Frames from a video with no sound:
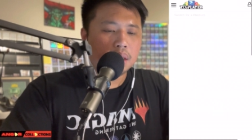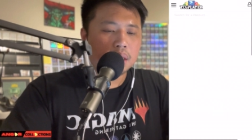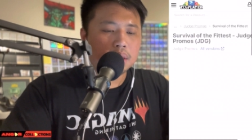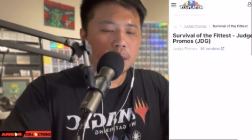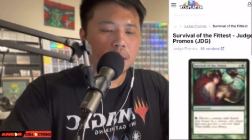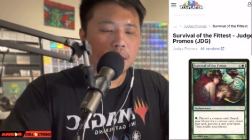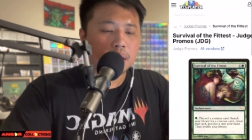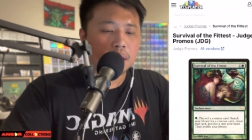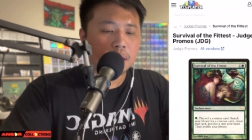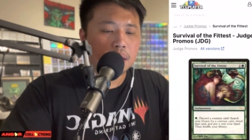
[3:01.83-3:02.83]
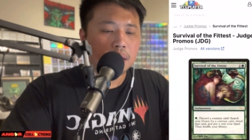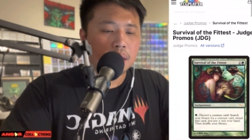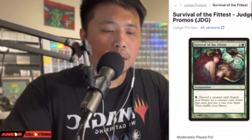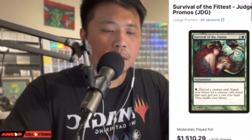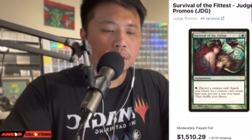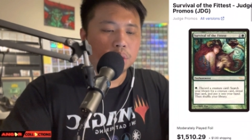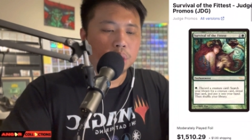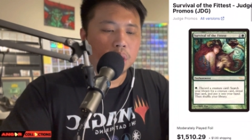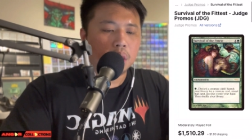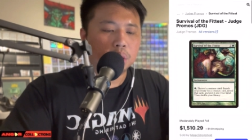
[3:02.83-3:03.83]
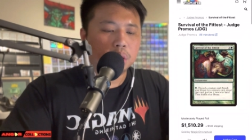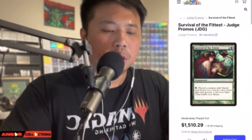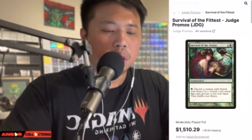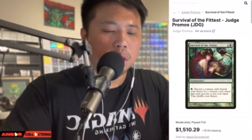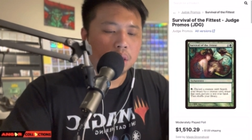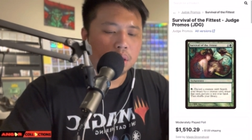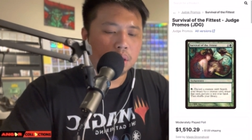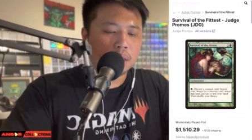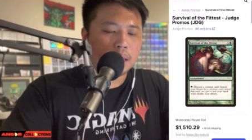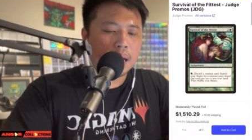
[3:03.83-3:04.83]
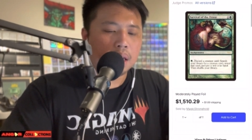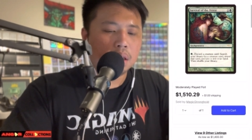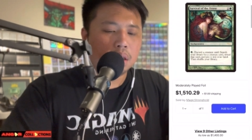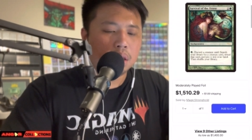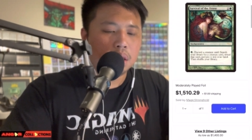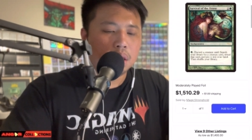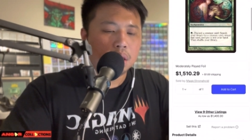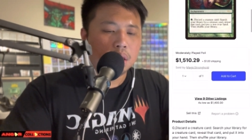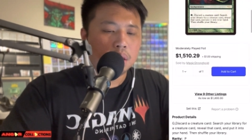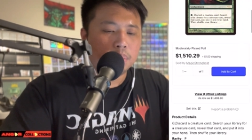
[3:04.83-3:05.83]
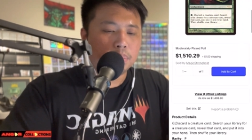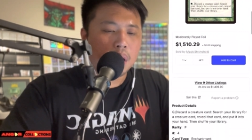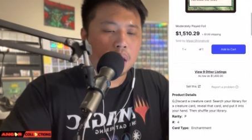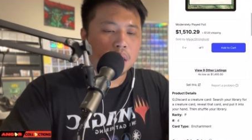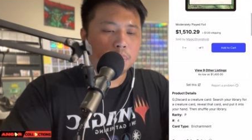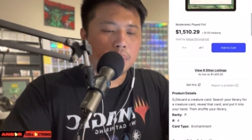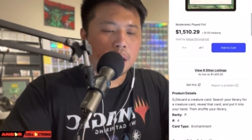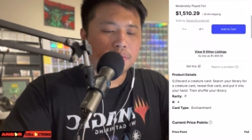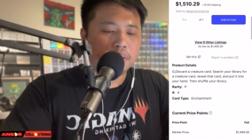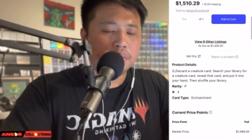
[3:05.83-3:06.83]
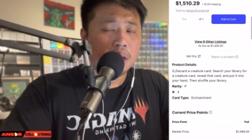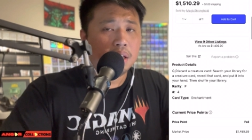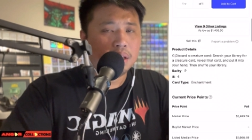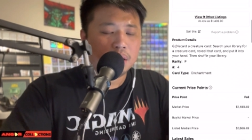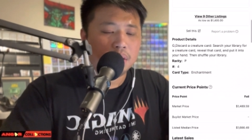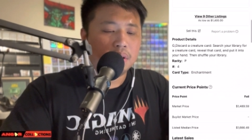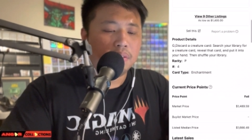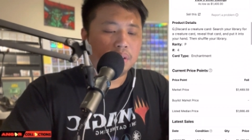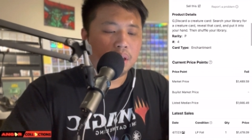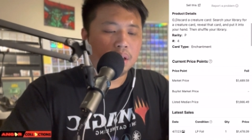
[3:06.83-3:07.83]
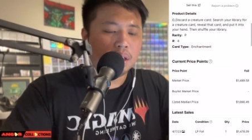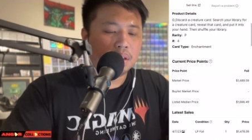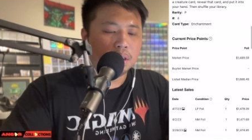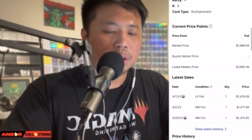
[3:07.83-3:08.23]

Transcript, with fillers: Let's see. Judge. Look at that. Moderate play 50, 1500.